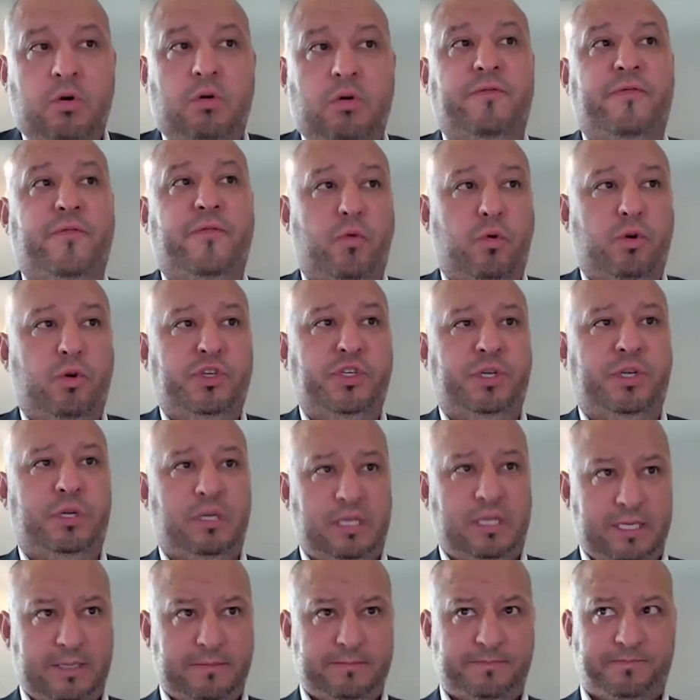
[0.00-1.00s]

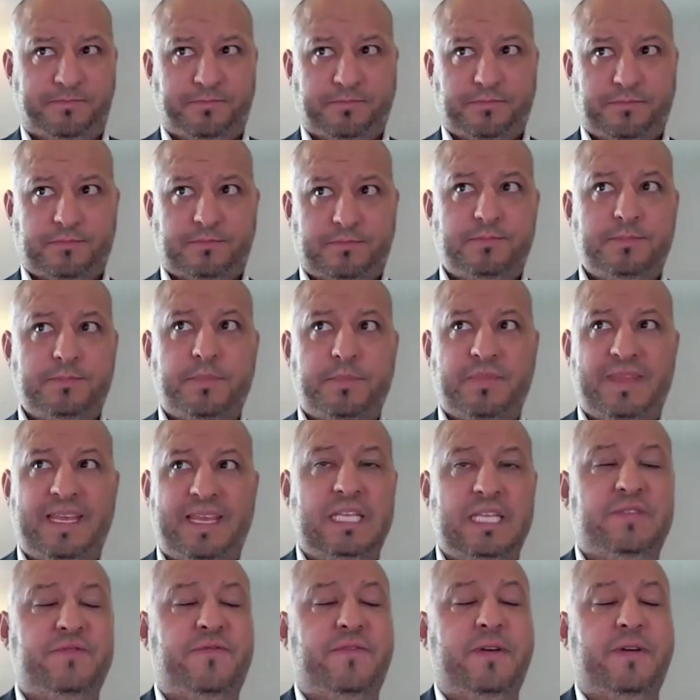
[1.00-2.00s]
Unfortunately, mm-hmm.
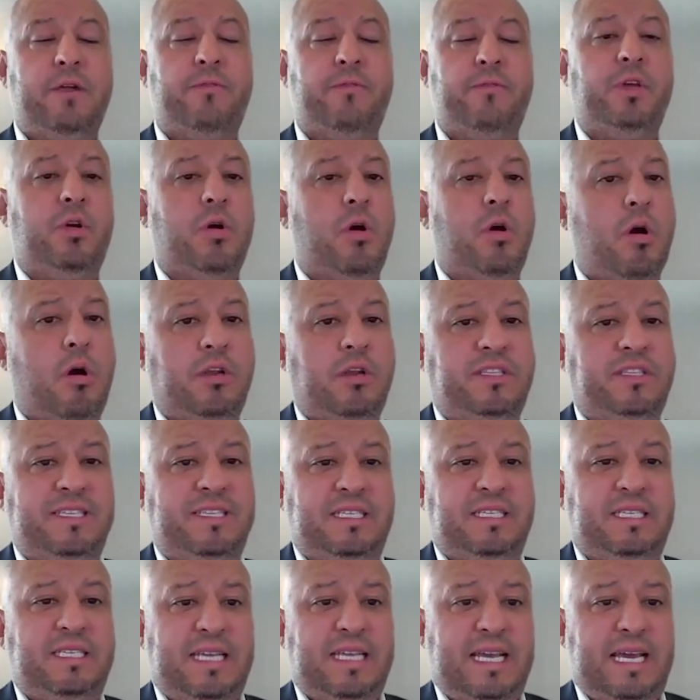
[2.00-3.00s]
it's very hard
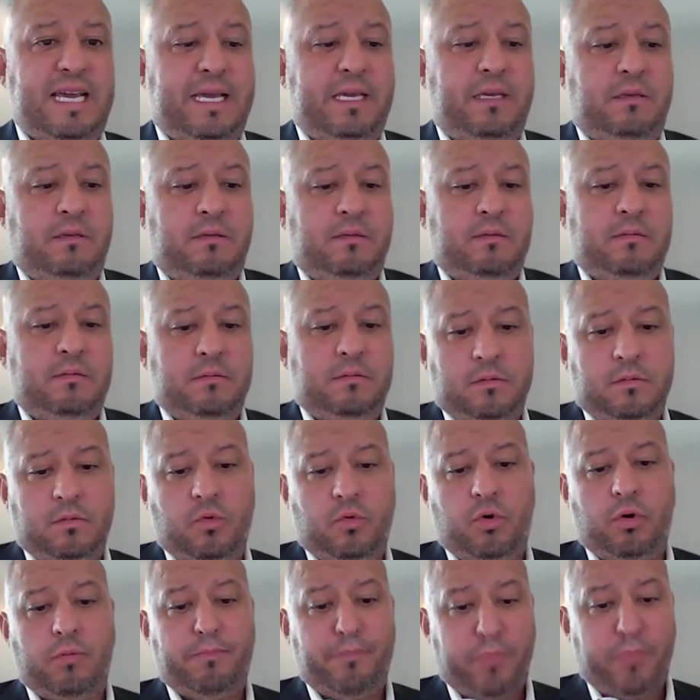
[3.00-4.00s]
to say
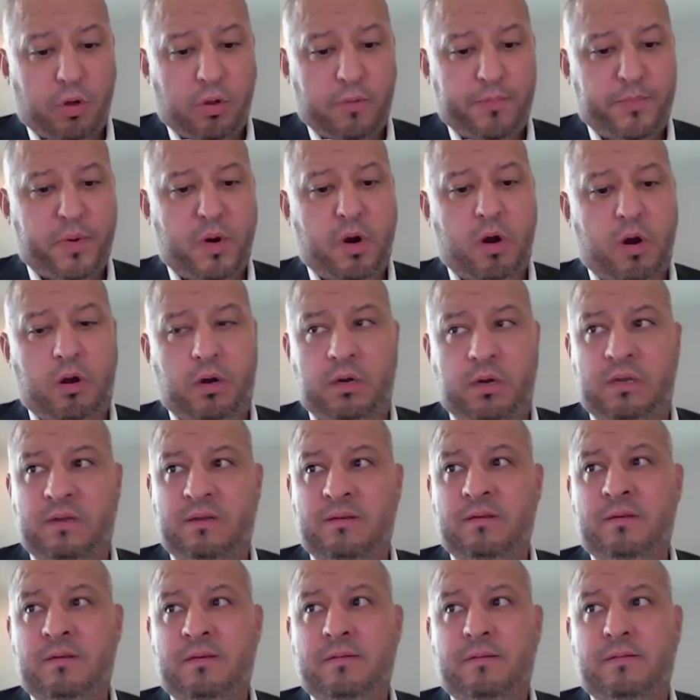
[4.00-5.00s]
or ballpark
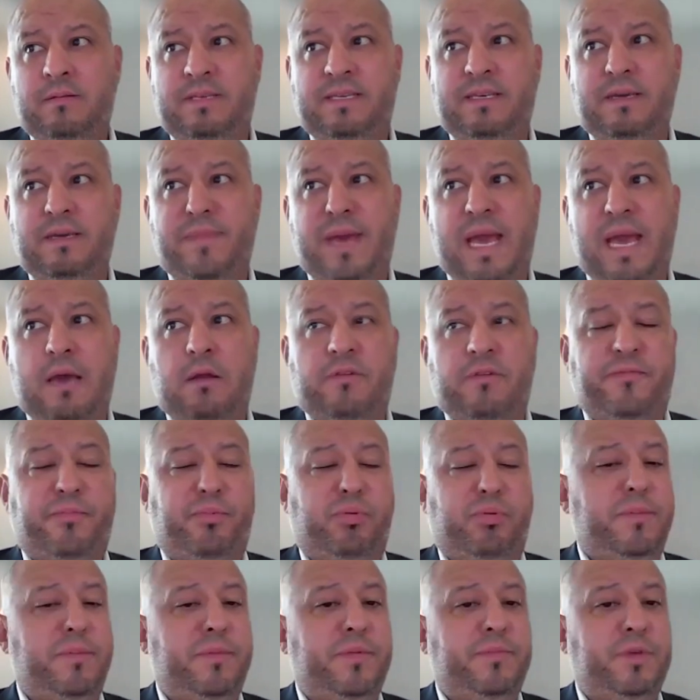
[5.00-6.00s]
the amount
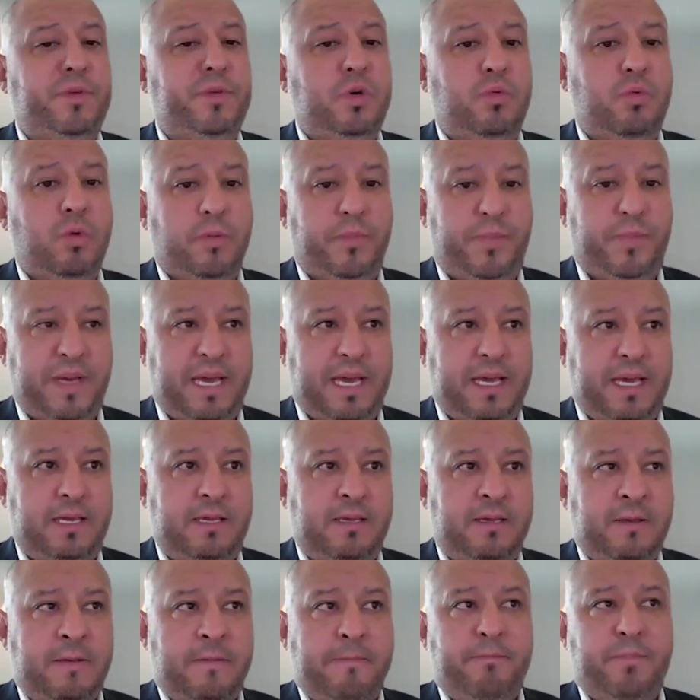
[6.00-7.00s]
of premium you will
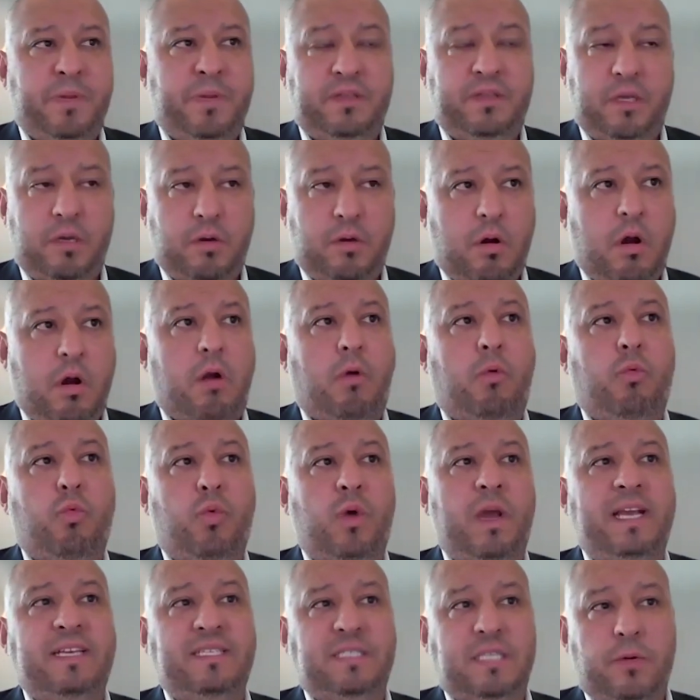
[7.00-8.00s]
pay but there are
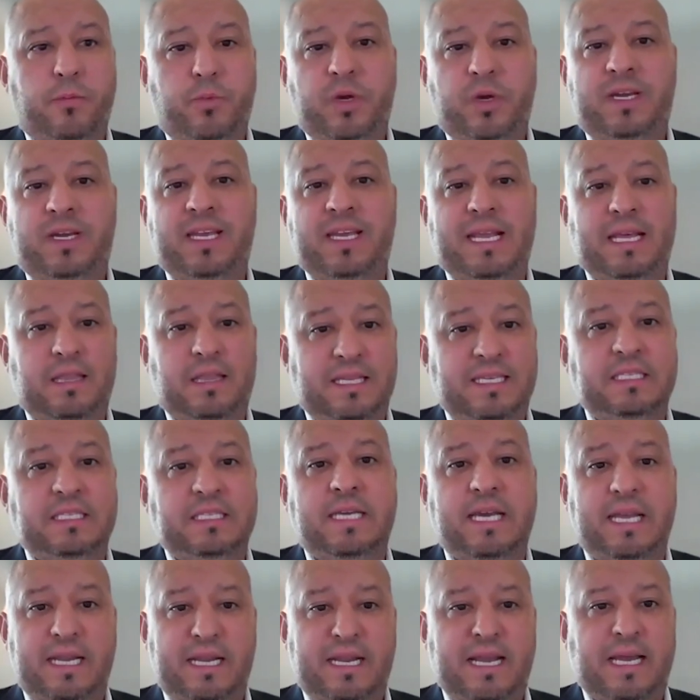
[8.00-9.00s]
ways that we could at
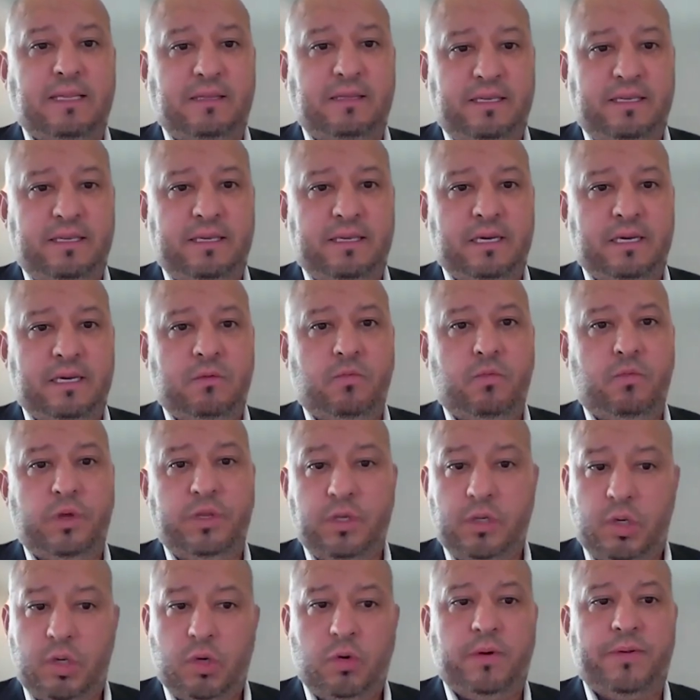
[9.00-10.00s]
least get an idea
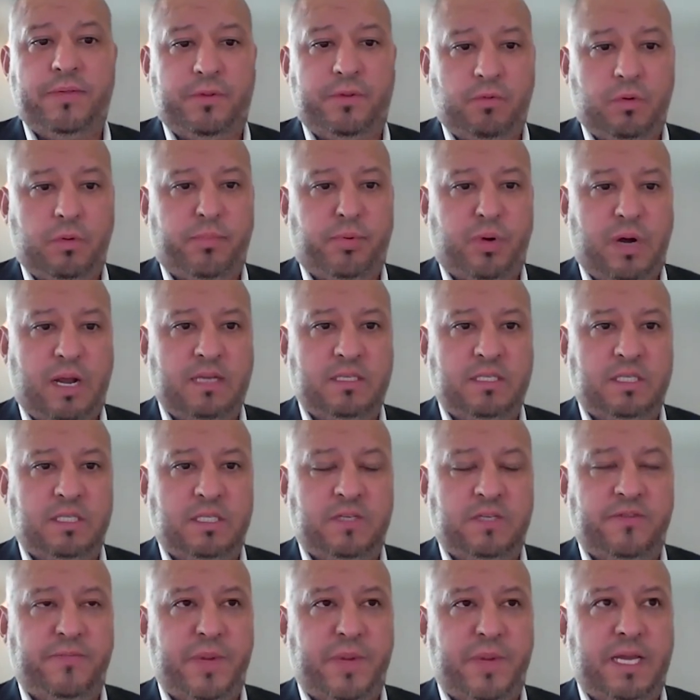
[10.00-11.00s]
when you're going through a
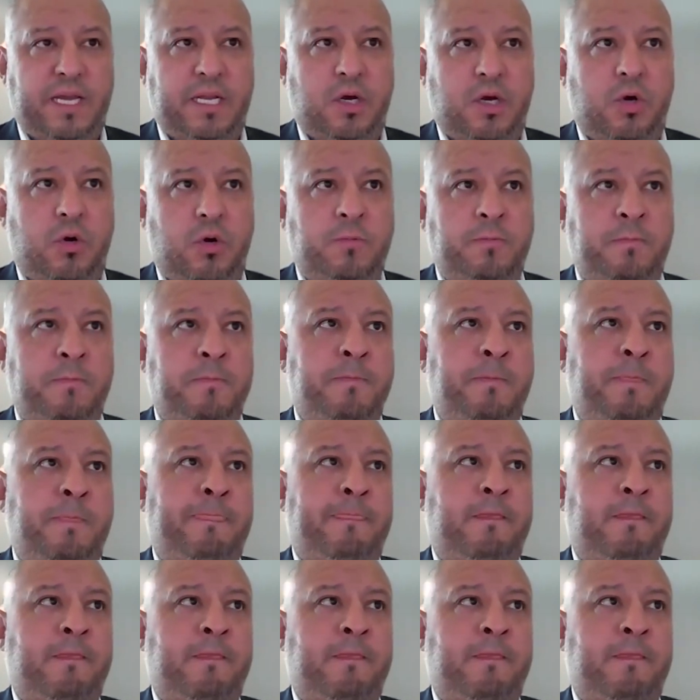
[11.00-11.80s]
process of buying a home